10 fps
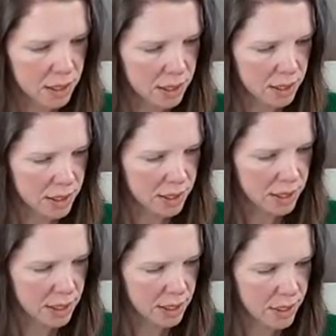Let's
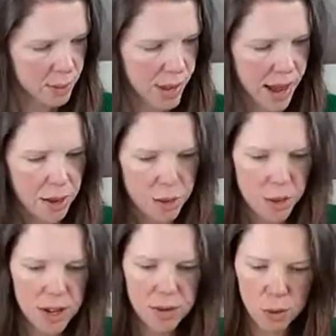see. So how do
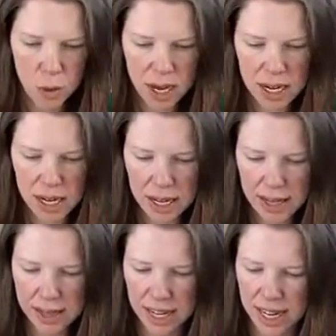we avoid
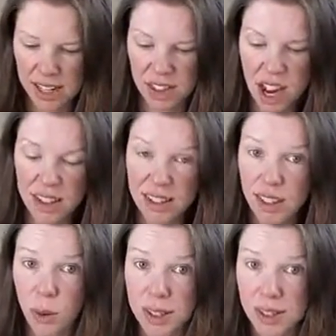the negative
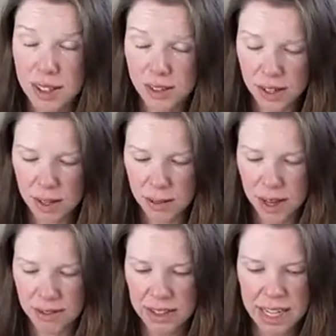consequences of
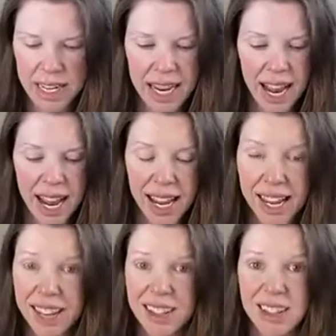EMF?
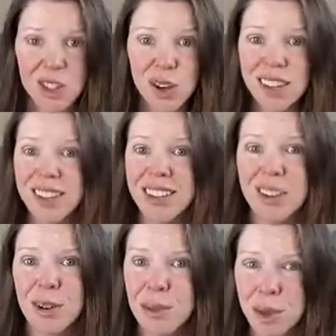A, strengthen
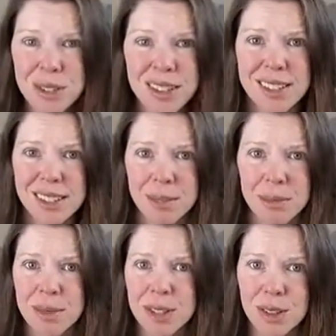your immune
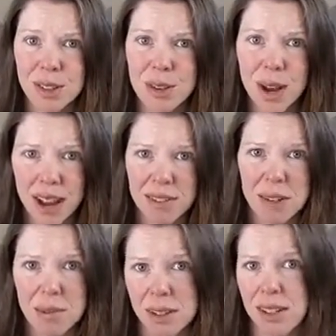system so that you have
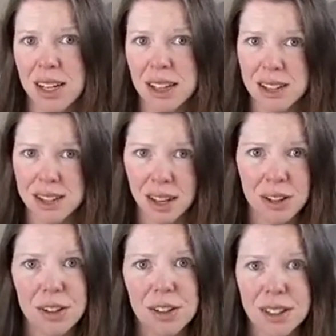the ability at a
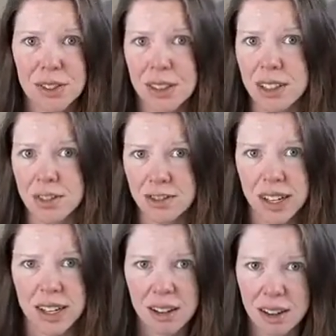cellular level to
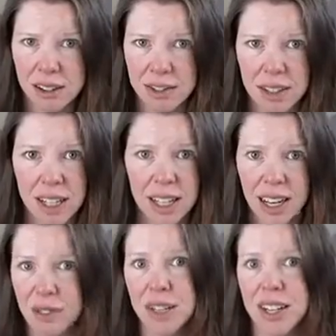fight off
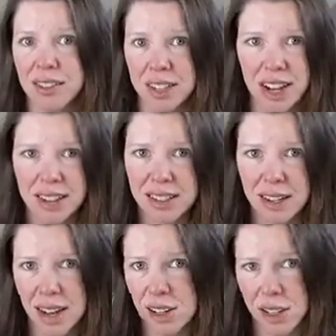every kind of
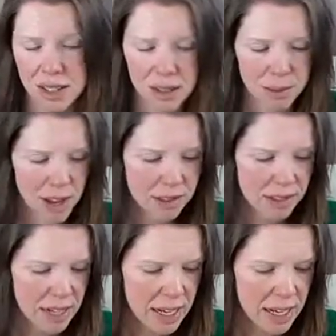toxin, not just EMF.